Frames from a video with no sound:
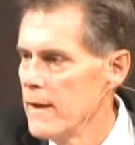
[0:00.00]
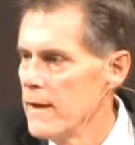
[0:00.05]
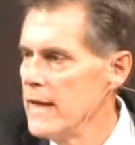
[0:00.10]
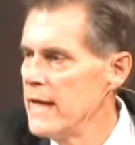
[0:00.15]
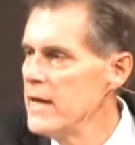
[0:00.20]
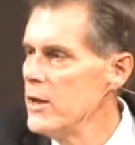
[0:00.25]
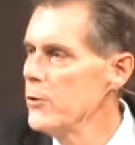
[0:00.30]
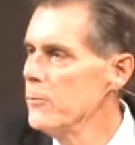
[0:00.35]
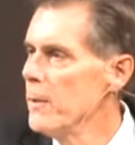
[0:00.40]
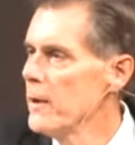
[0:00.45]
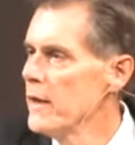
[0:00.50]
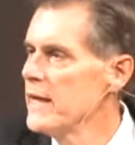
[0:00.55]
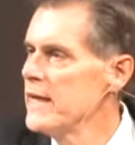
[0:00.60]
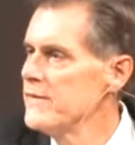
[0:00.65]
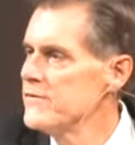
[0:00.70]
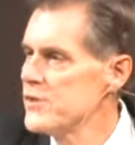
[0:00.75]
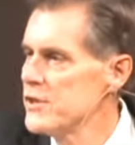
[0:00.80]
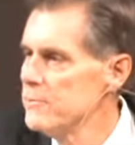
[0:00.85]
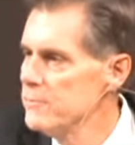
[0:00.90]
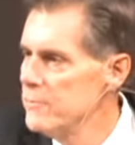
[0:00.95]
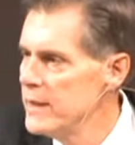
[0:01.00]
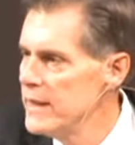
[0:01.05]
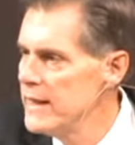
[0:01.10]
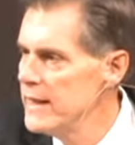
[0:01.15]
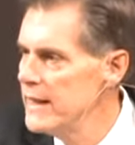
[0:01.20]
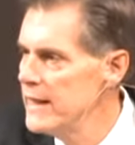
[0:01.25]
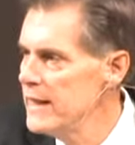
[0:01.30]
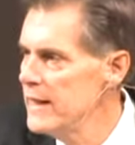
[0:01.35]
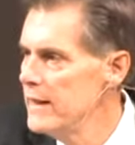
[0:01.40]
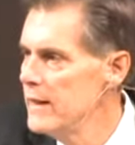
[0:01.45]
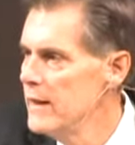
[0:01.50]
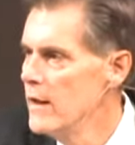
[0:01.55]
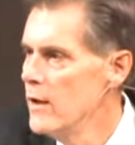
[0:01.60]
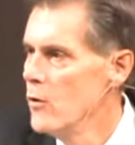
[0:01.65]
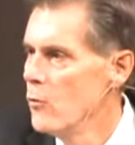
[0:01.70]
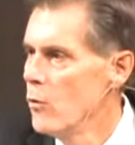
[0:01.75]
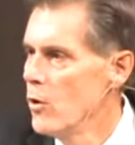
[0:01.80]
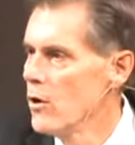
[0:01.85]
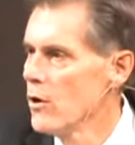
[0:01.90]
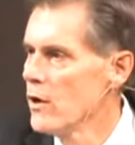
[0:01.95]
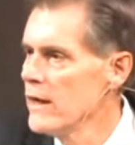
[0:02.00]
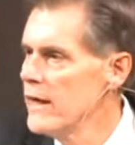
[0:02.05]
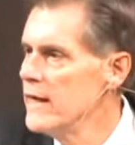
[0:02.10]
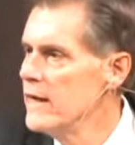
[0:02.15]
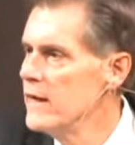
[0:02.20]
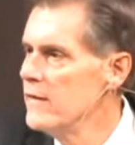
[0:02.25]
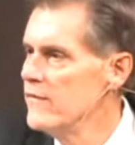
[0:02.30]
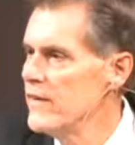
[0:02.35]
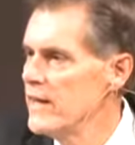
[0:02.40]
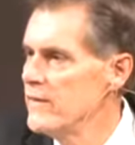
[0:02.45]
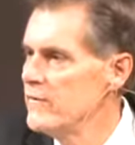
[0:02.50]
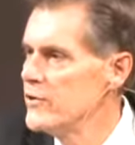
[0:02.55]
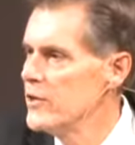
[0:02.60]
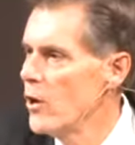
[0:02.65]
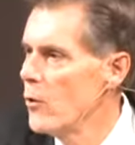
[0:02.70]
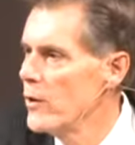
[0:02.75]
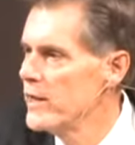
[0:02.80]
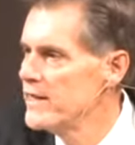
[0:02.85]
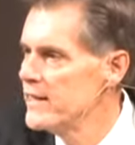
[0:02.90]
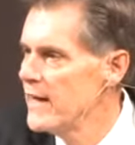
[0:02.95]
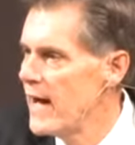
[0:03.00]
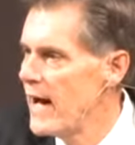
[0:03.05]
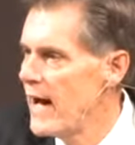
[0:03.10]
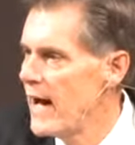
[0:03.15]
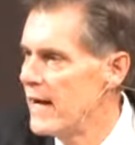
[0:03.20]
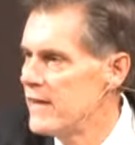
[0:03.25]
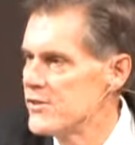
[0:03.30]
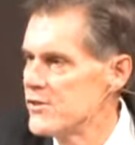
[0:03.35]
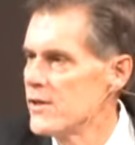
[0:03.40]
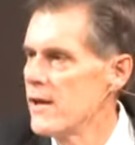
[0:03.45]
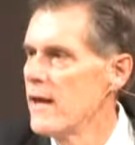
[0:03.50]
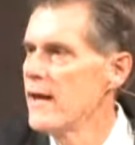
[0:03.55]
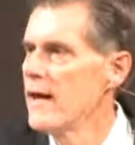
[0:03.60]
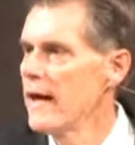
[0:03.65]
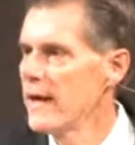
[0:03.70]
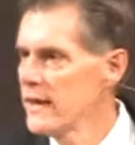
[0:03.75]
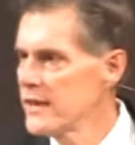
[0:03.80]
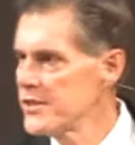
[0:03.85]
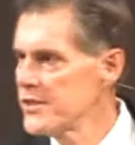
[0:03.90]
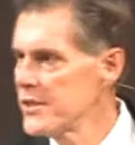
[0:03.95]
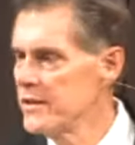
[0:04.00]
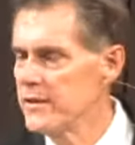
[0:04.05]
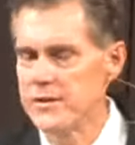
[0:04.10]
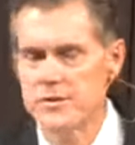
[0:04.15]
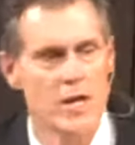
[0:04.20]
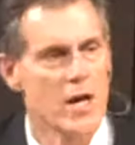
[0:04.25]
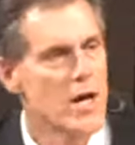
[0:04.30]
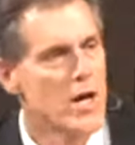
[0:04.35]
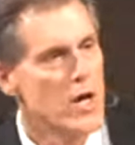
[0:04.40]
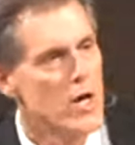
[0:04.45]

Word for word: He who believes in me will live even though he dies. And listen to this